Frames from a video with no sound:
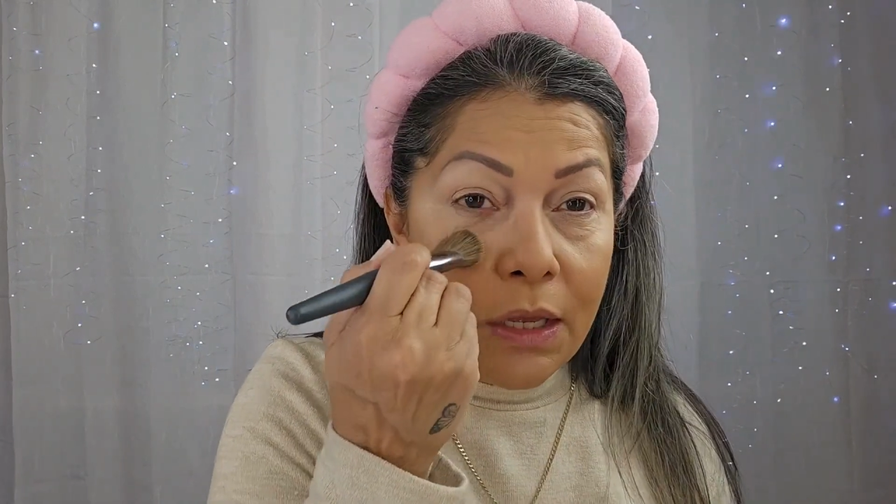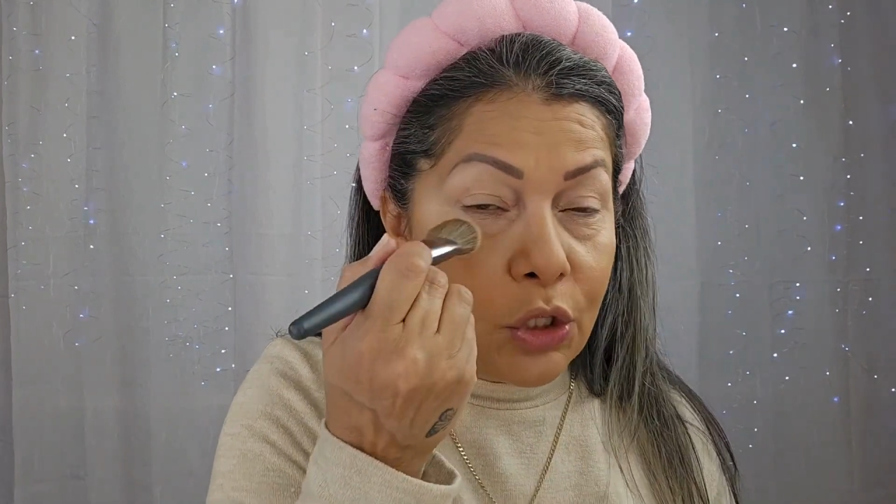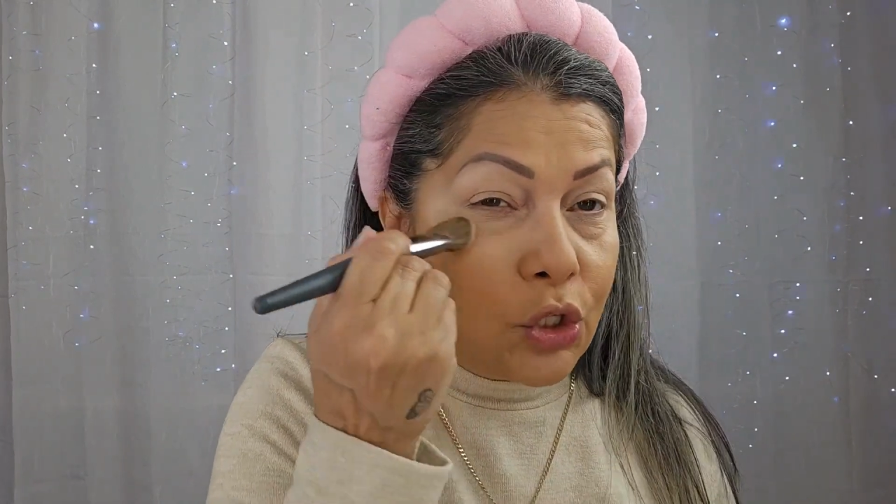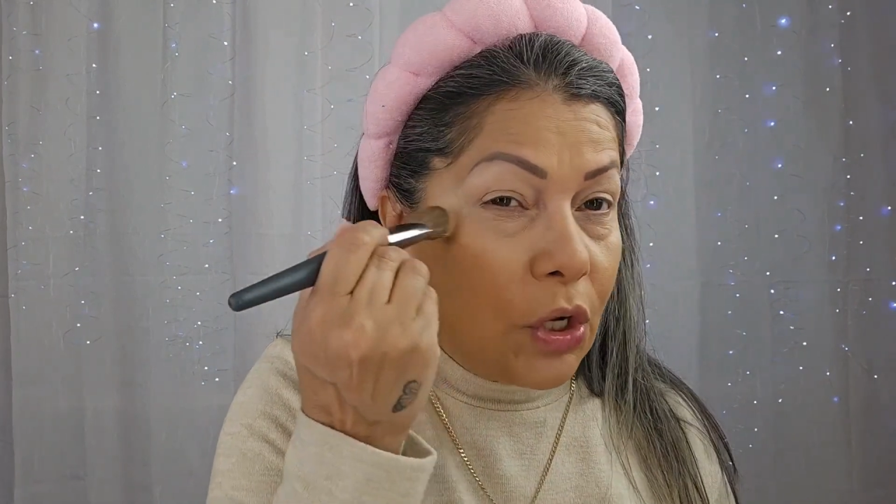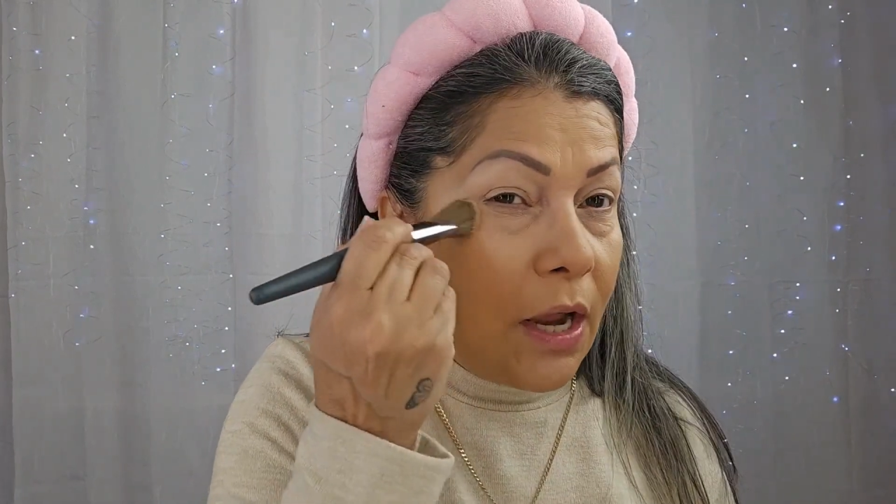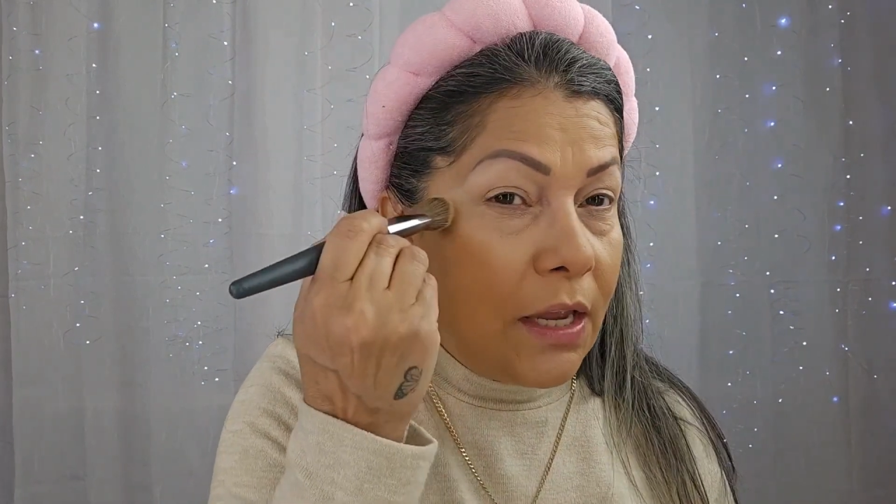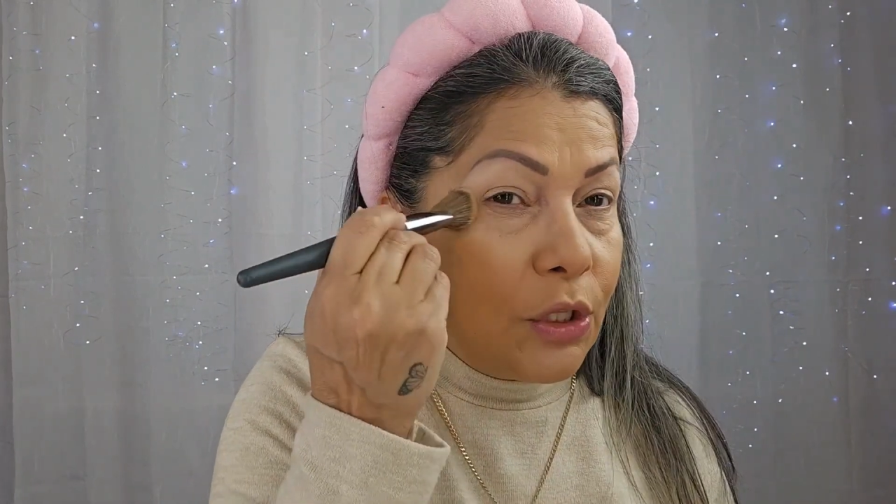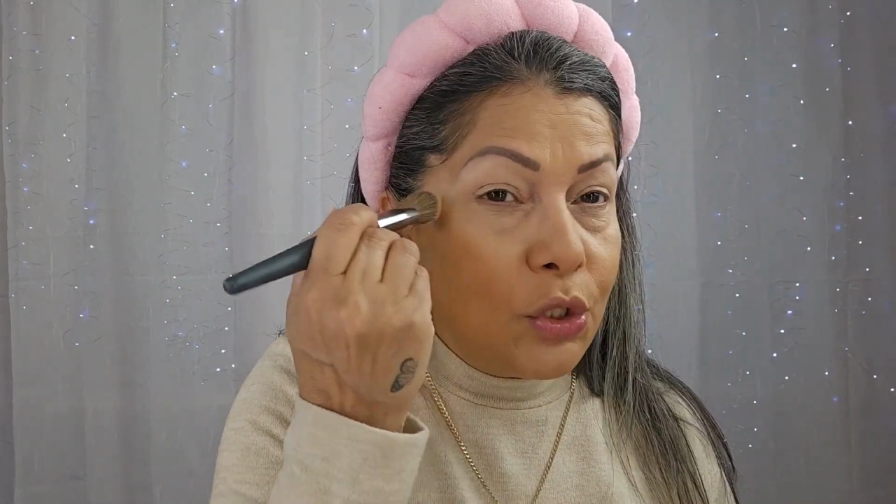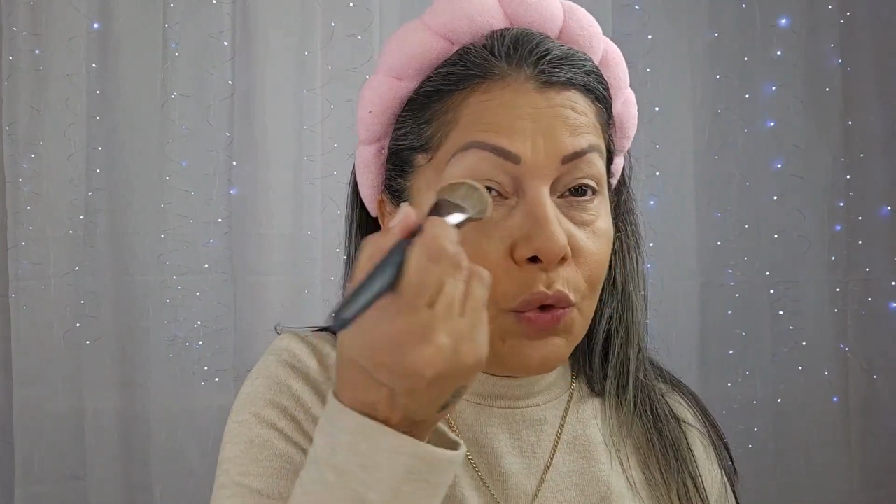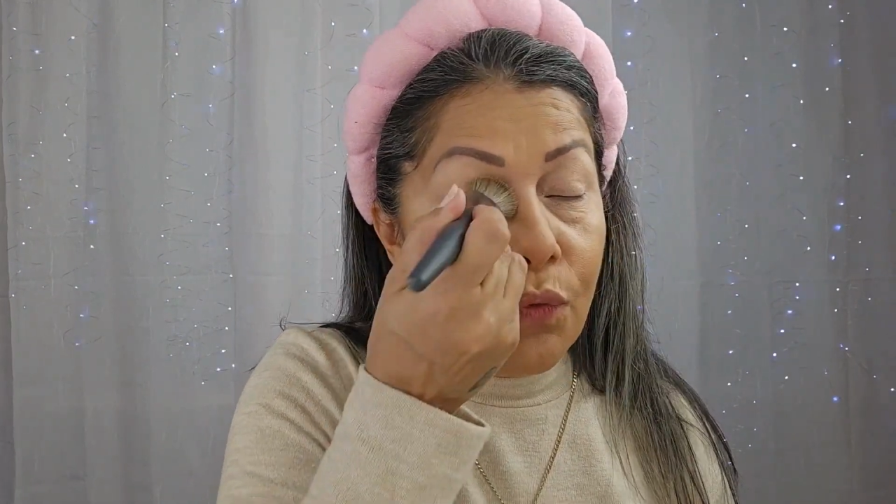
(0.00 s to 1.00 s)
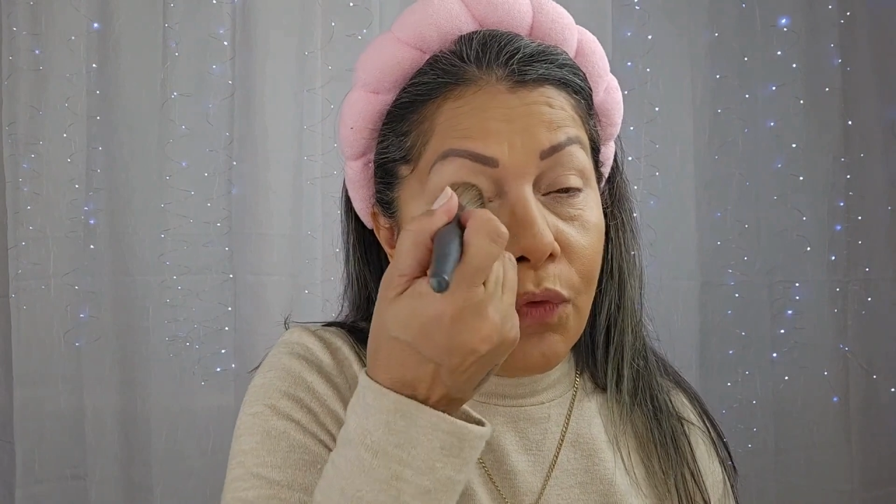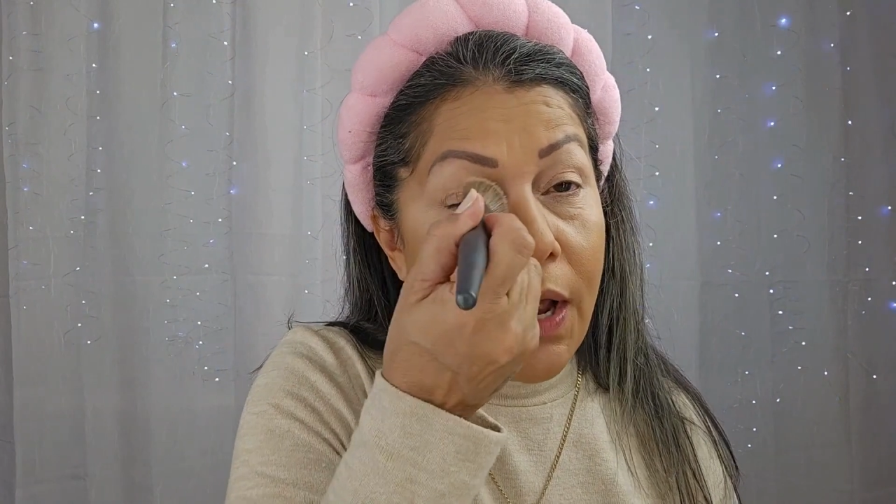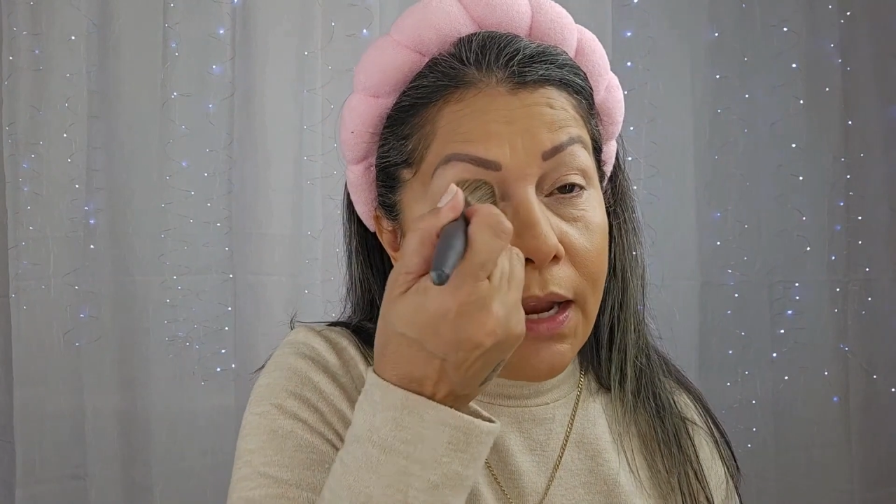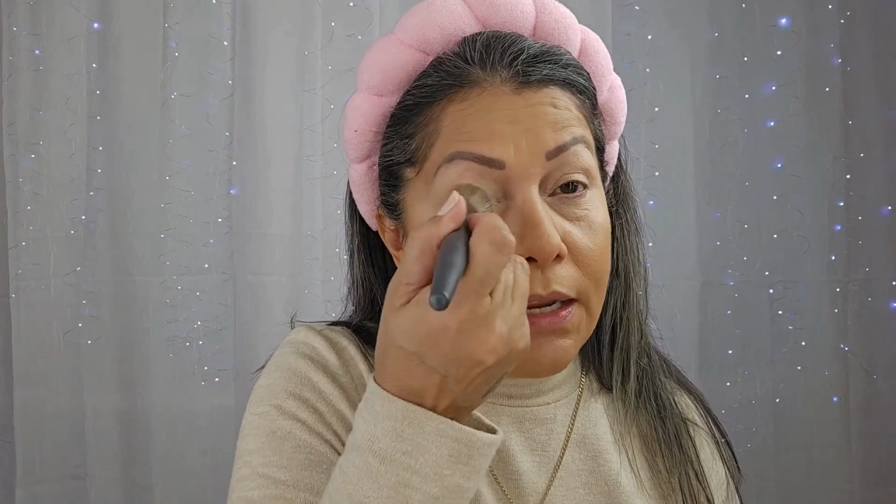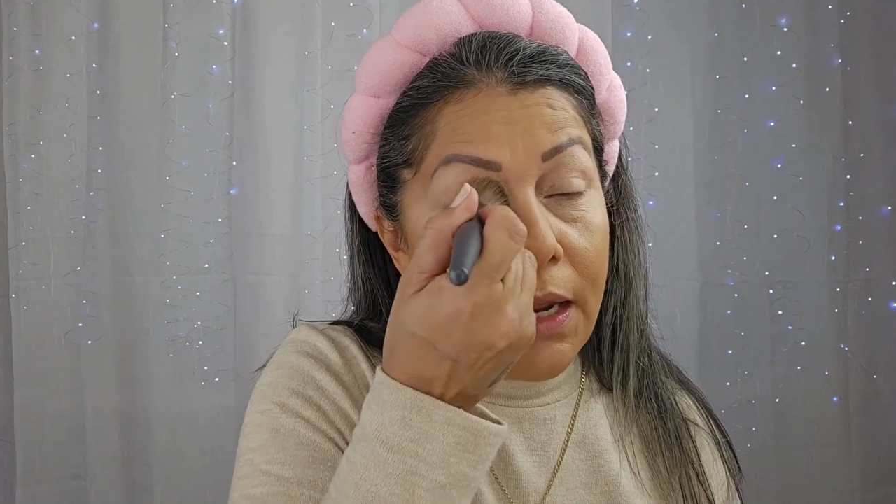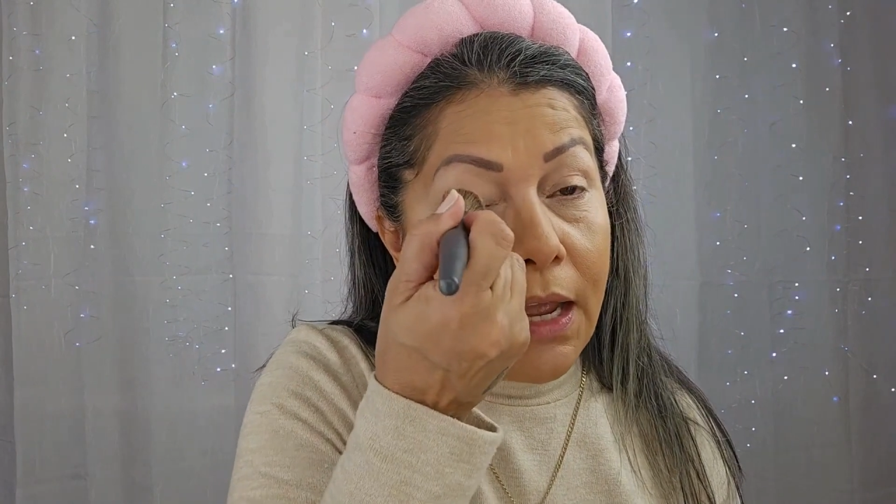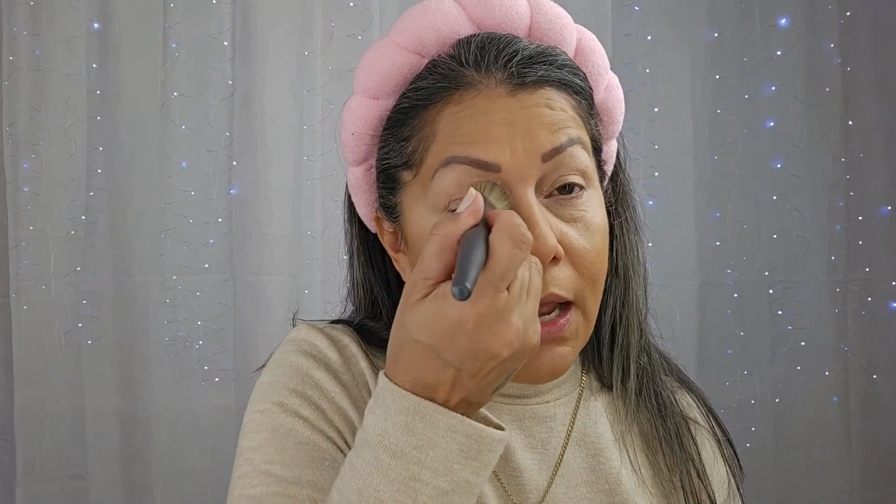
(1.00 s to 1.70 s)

trying to find